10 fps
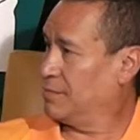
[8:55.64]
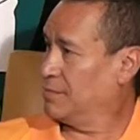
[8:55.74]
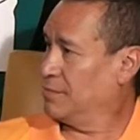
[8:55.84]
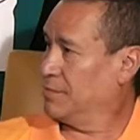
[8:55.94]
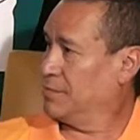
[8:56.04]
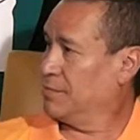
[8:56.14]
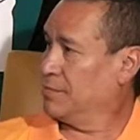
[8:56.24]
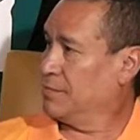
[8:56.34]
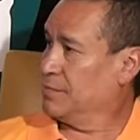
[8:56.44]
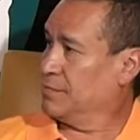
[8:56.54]

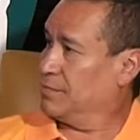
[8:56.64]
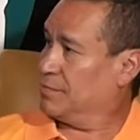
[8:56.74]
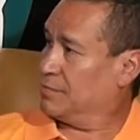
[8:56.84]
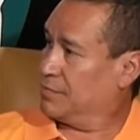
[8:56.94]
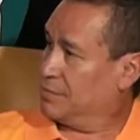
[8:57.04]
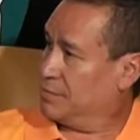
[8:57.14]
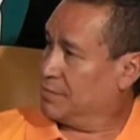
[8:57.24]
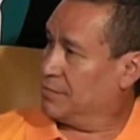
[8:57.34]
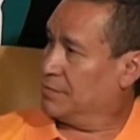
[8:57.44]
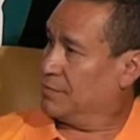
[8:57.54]

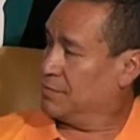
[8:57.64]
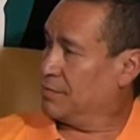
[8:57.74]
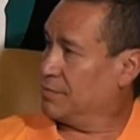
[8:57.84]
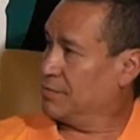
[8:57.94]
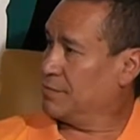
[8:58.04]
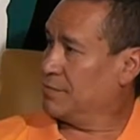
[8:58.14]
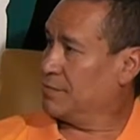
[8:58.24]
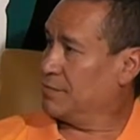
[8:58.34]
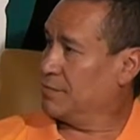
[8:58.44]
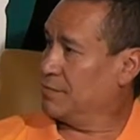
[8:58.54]

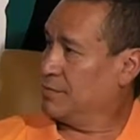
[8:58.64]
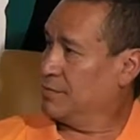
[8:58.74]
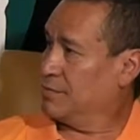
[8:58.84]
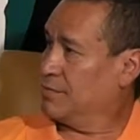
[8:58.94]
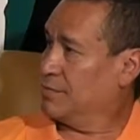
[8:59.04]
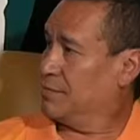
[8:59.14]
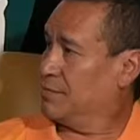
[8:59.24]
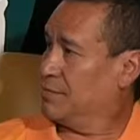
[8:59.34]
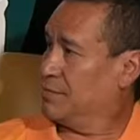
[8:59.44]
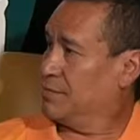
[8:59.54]

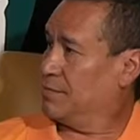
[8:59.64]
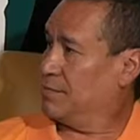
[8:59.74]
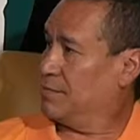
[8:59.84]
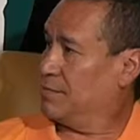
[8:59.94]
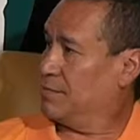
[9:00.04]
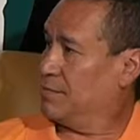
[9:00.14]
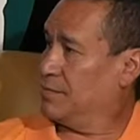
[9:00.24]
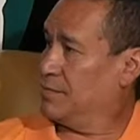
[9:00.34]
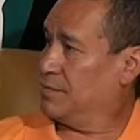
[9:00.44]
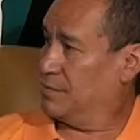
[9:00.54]

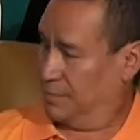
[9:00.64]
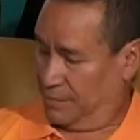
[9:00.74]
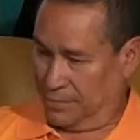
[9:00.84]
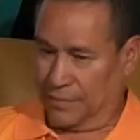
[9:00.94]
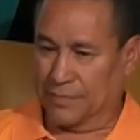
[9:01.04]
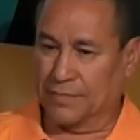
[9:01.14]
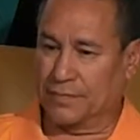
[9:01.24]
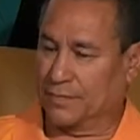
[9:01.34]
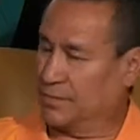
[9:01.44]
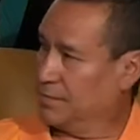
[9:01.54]

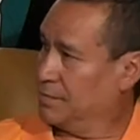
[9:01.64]
The person shown says nothing.